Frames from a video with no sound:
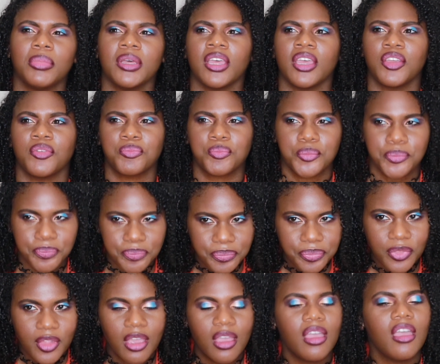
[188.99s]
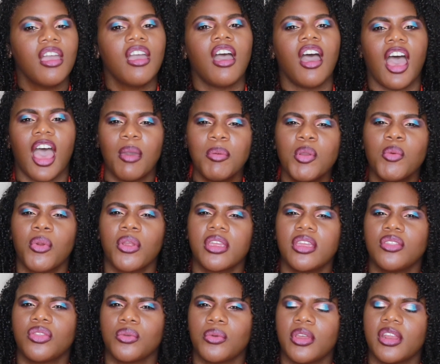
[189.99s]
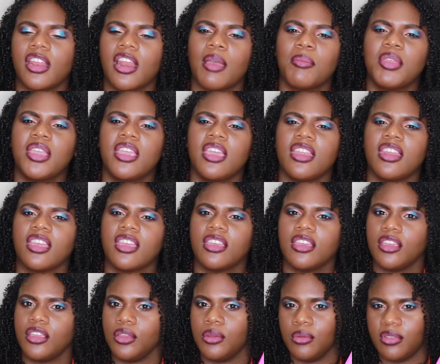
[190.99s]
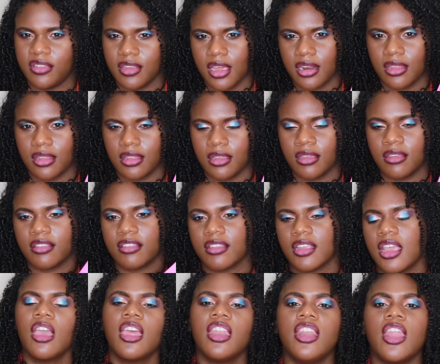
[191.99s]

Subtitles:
But I've been working through it and I've been getting good use out of this.